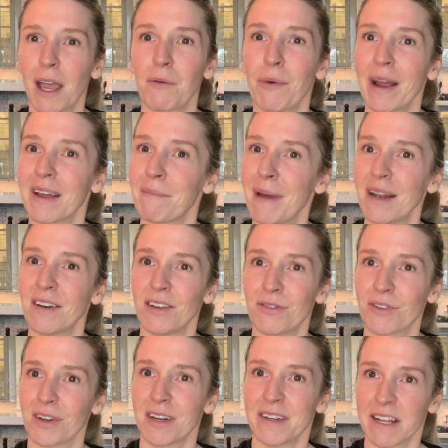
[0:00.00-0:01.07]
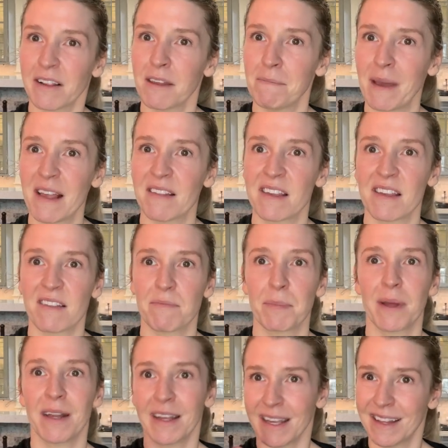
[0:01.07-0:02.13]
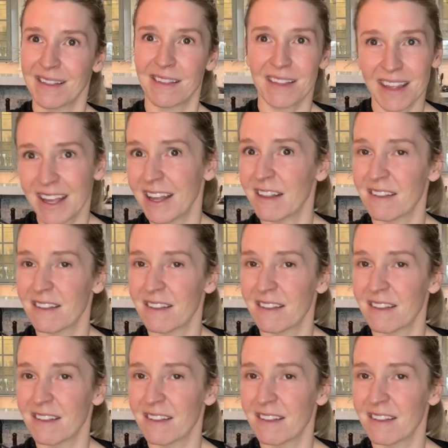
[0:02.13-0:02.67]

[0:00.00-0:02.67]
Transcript: I recommend to use on a daily basis, but in a